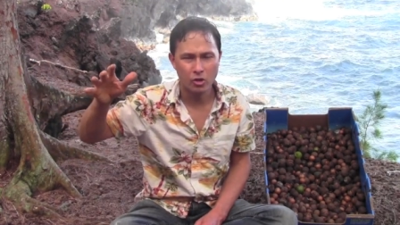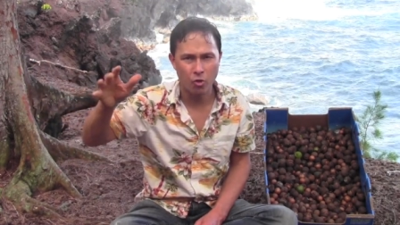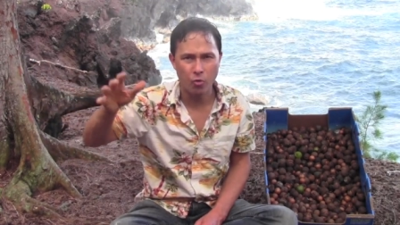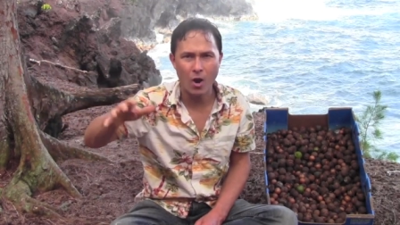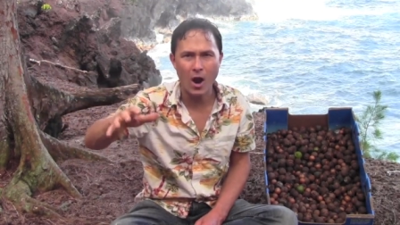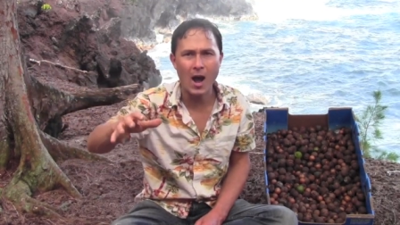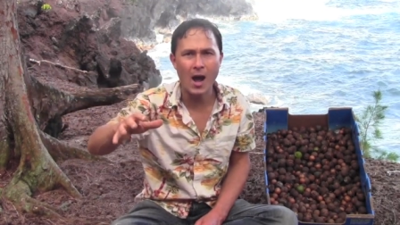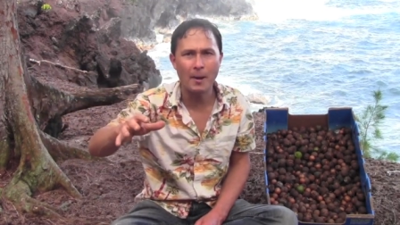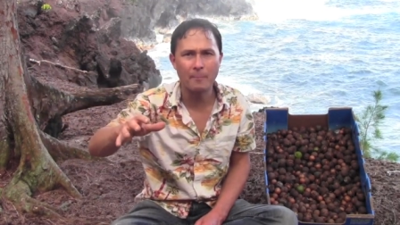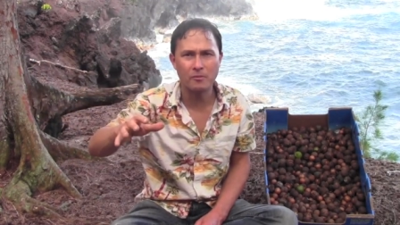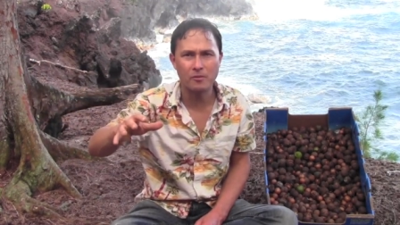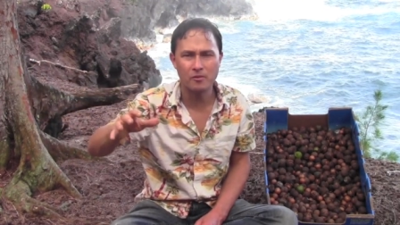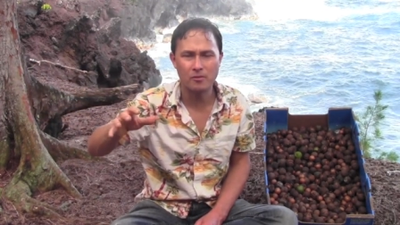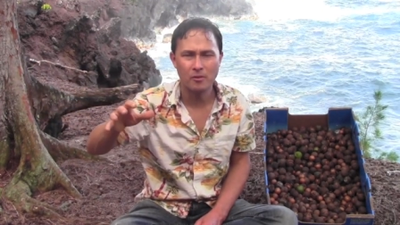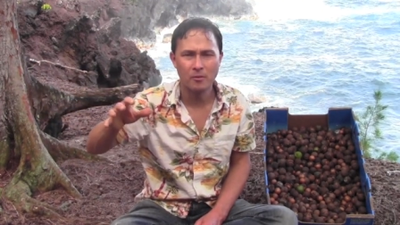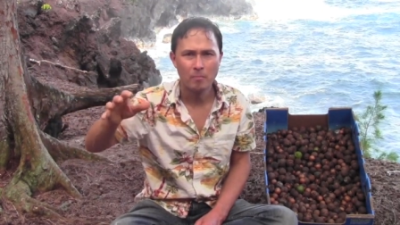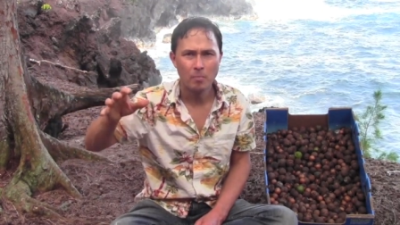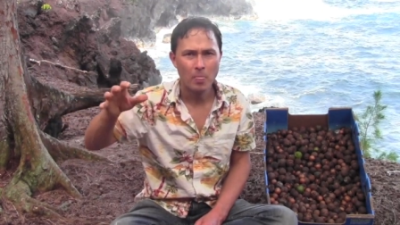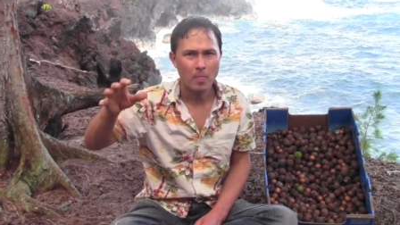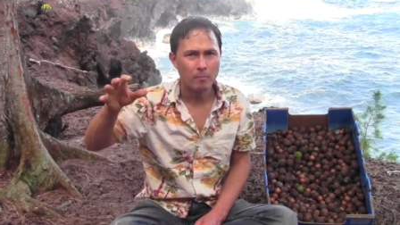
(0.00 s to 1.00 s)

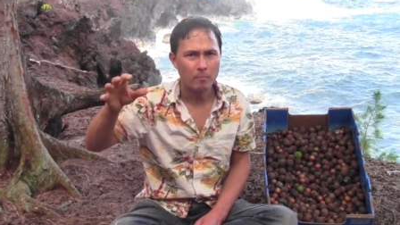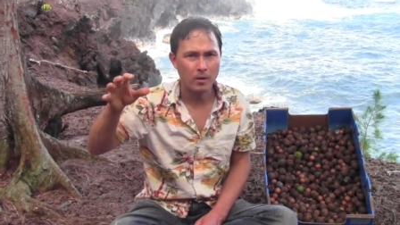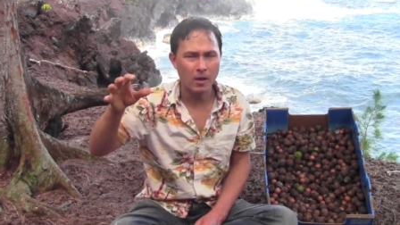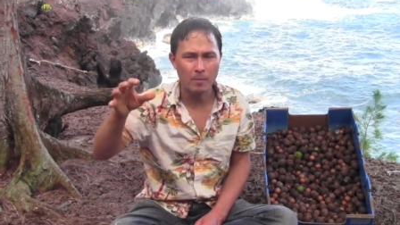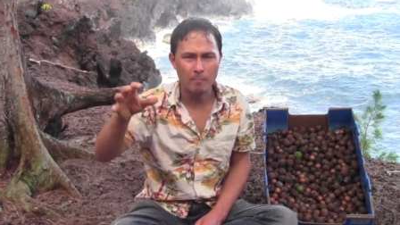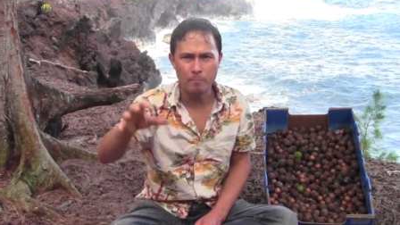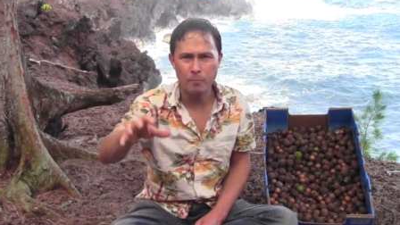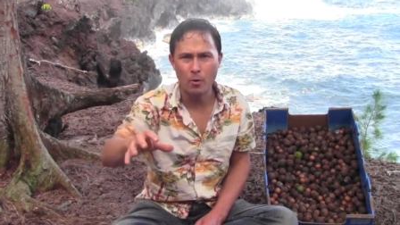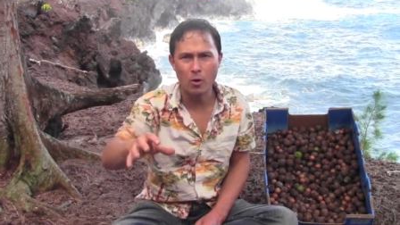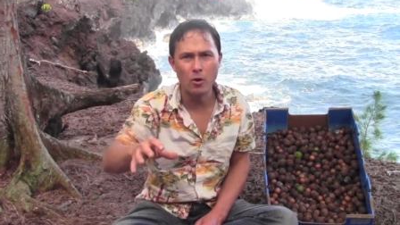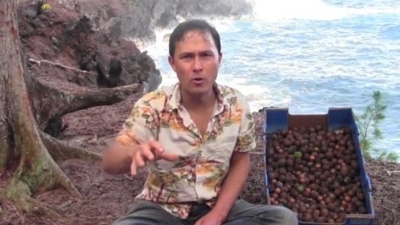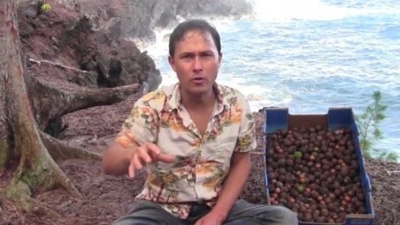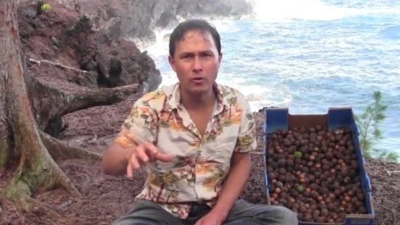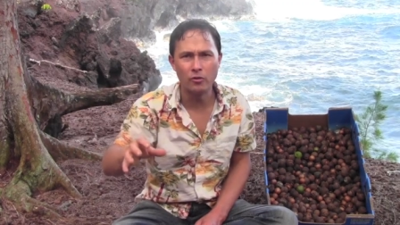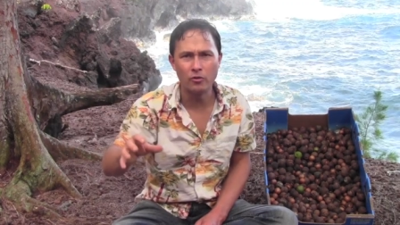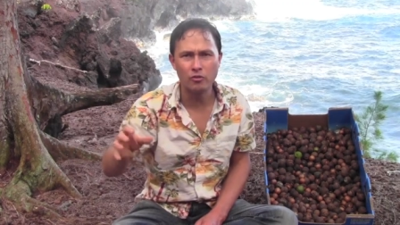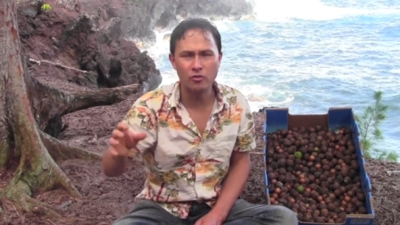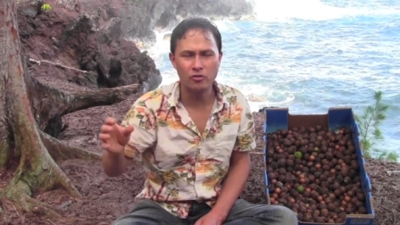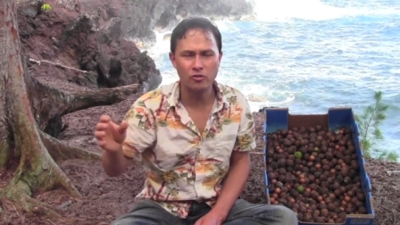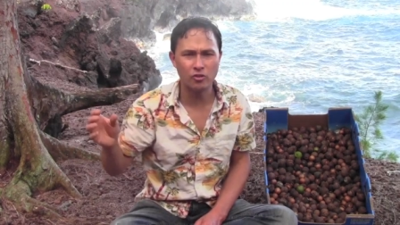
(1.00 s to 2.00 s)
crops and
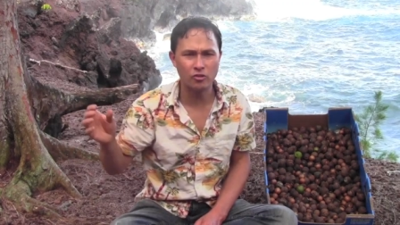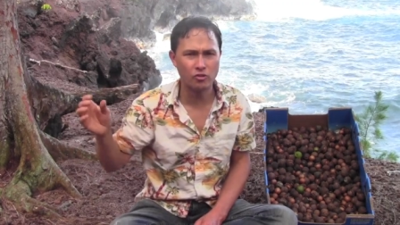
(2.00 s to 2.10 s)
produce